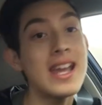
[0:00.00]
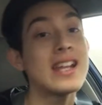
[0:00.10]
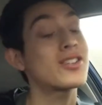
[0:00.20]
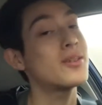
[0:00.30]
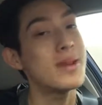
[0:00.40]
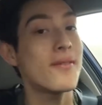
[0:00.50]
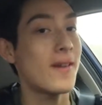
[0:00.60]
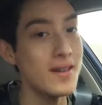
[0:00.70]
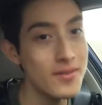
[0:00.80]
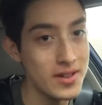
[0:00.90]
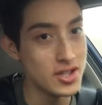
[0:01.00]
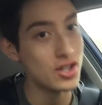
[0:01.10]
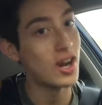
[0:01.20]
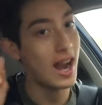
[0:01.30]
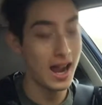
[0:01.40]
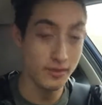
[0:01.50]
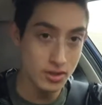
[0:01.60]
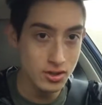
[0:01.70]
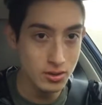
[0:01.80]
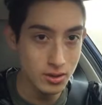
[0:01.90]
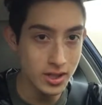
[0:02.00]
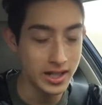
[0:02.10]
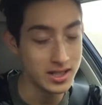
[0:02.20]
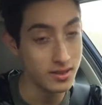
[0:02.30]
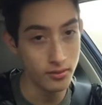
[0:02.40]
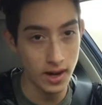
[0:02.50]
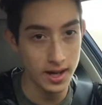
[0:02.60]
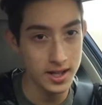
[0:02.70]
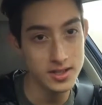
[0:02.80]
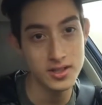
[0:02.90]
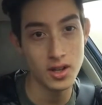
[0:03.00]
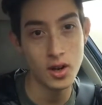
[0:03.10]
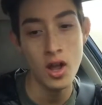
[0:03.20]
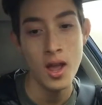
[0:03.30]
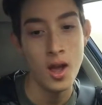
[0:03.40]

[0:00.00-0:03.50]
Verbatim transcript: It's going to be a fun adventure after school and it's a Friday, so